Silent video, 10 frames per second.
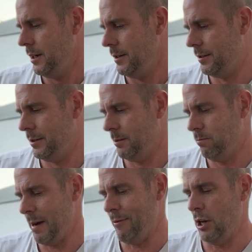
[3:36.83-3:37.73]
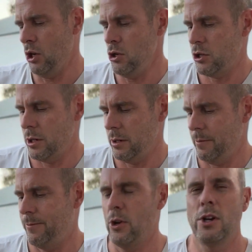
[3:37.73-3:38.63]
this is a Revolution
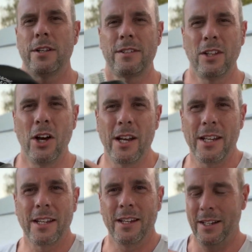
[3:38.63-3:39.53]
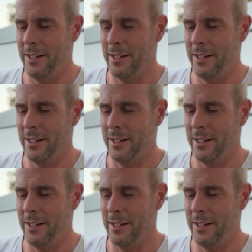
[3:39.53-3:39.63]
furnace lining.